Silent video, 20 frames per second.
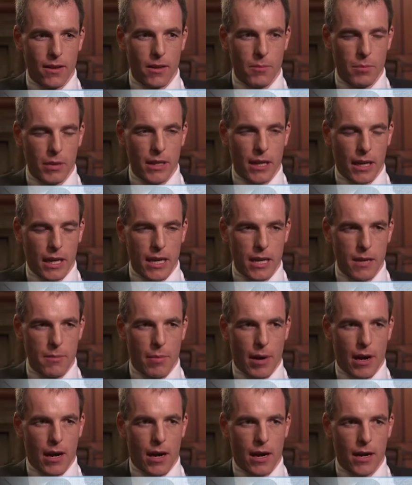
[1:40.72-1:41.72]
They played a key
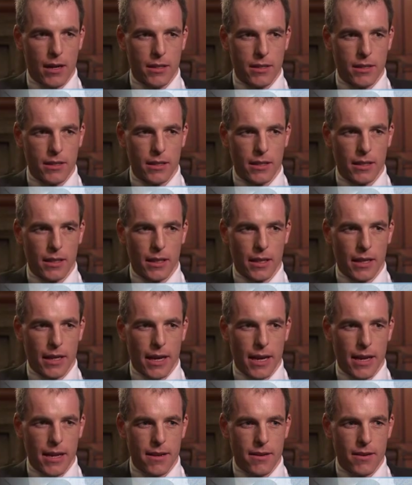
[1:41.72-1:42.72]
part
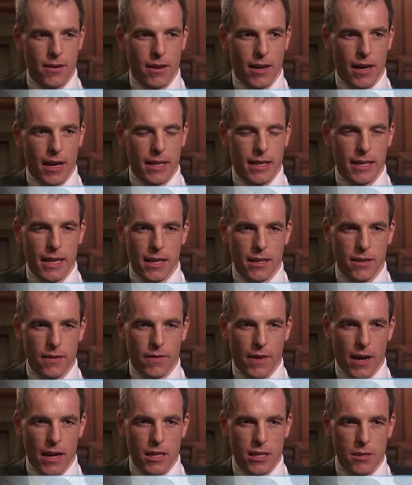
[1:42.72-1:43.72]
in
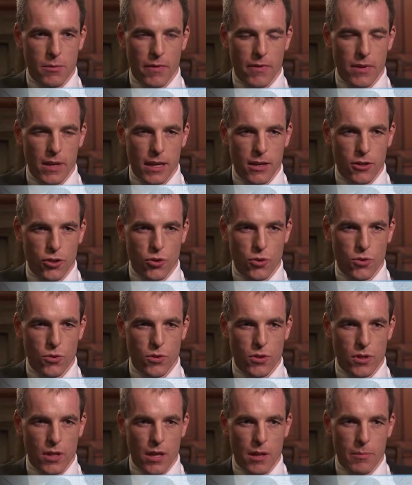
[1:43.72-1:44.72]
identifying some of the
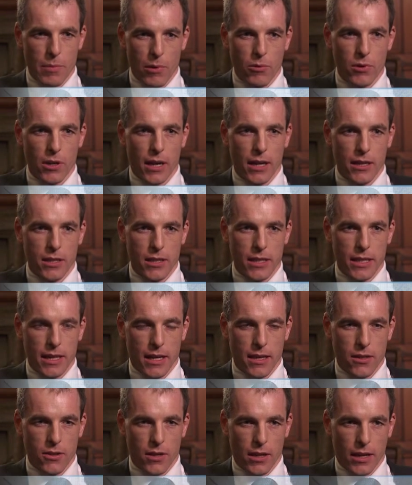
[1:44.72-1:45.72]
issues that the builder had to
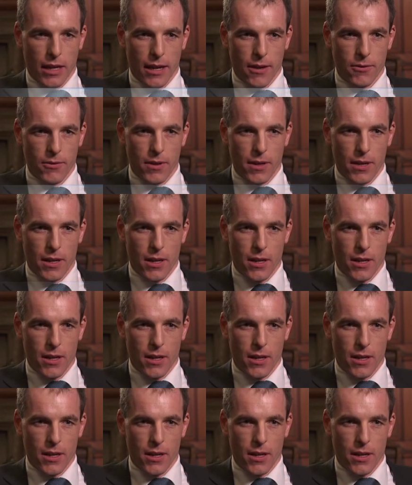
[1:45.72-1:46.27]
take into account.